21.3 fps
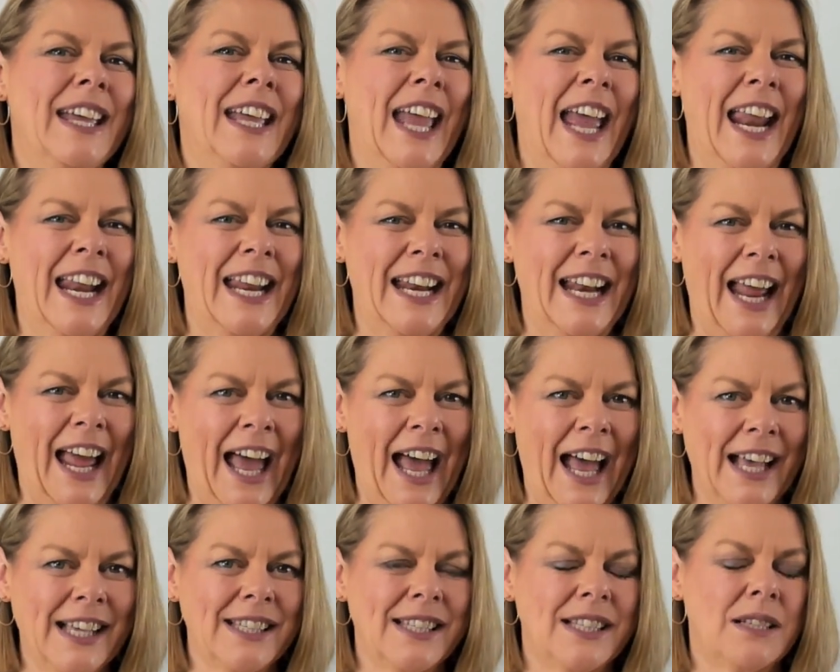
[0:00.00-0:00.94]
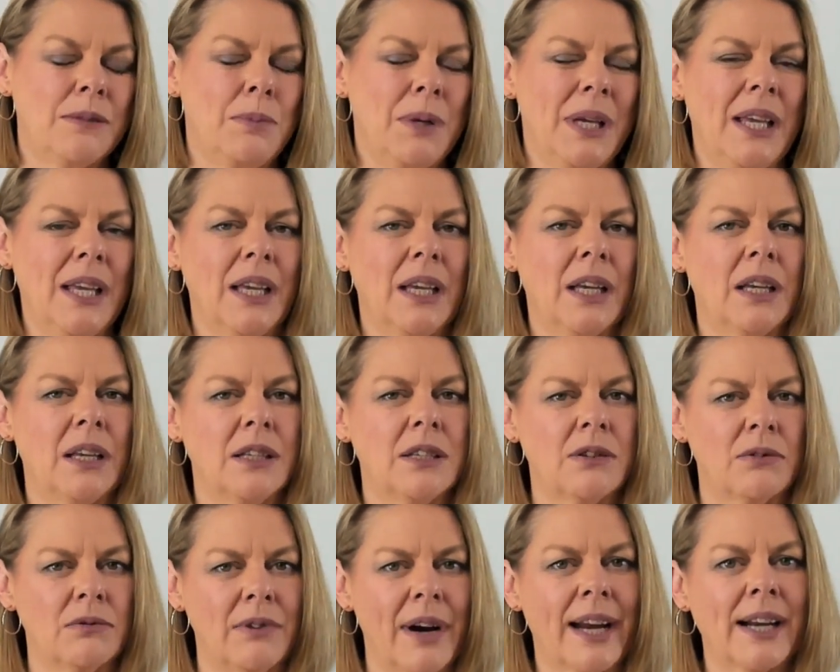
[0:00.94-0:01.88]
and it has to be
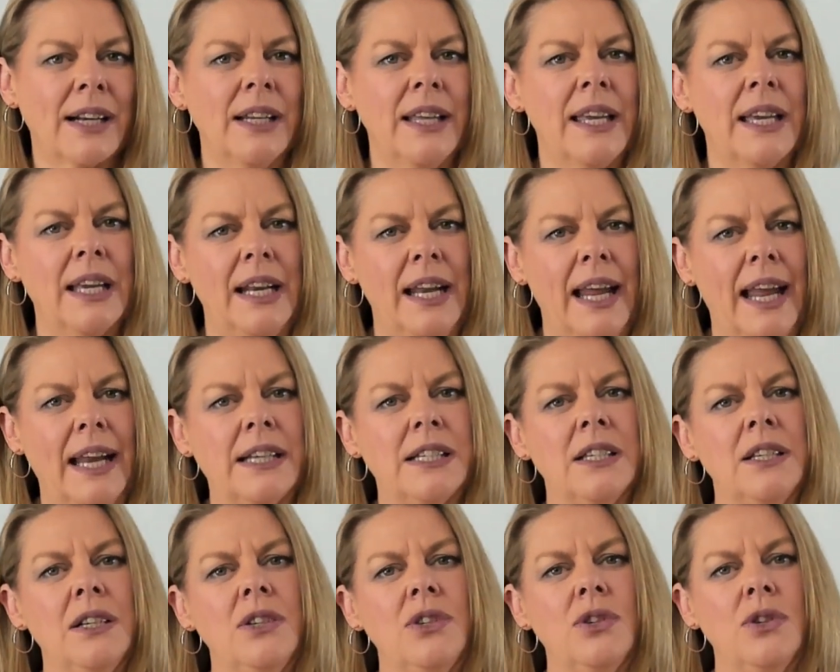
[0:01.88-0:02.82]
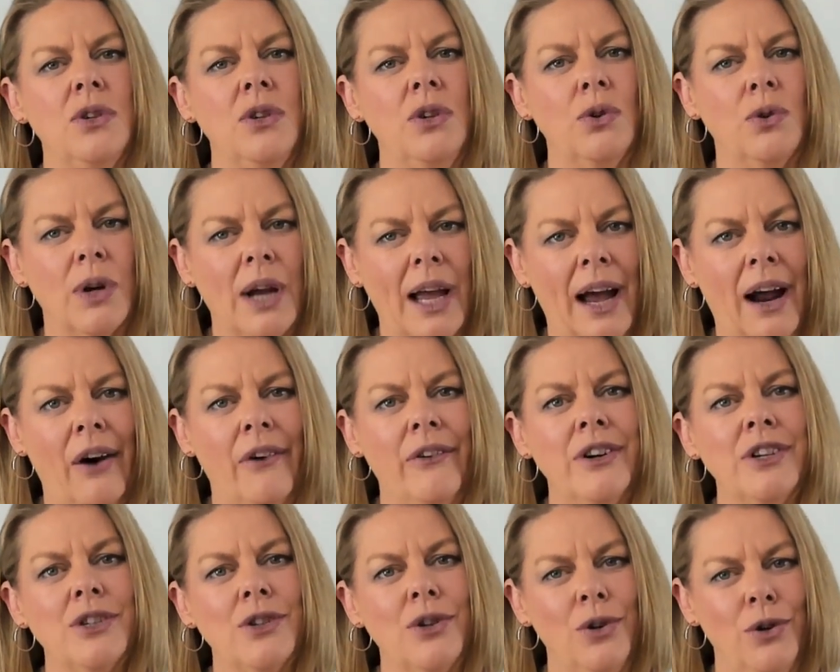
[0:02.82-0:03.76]
directly connected to your
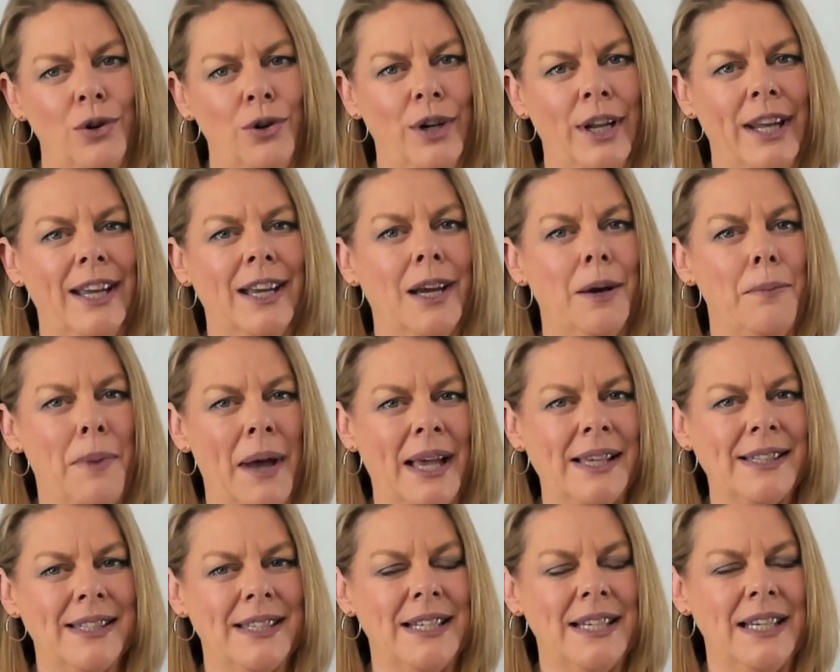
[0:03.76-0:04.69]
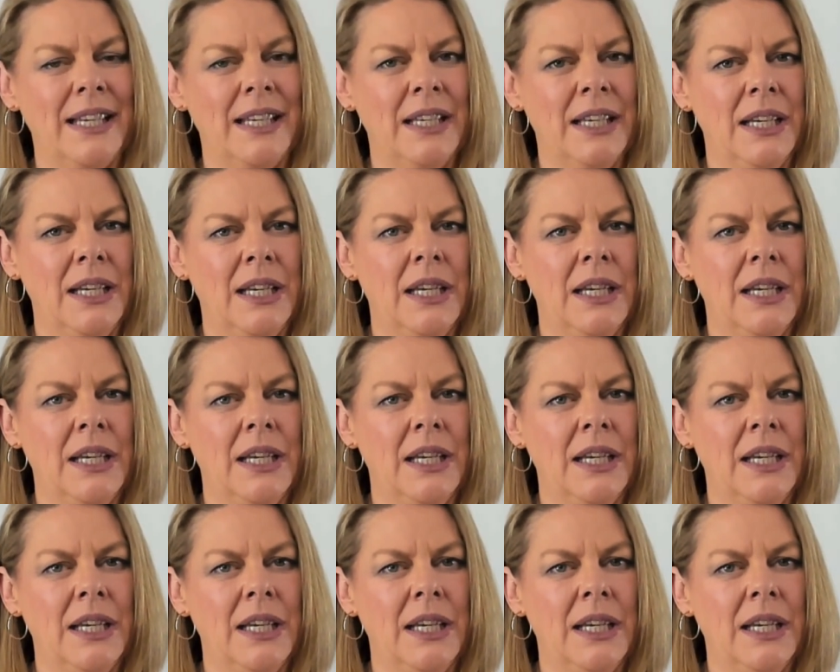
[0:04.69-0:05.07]
current earning capacity.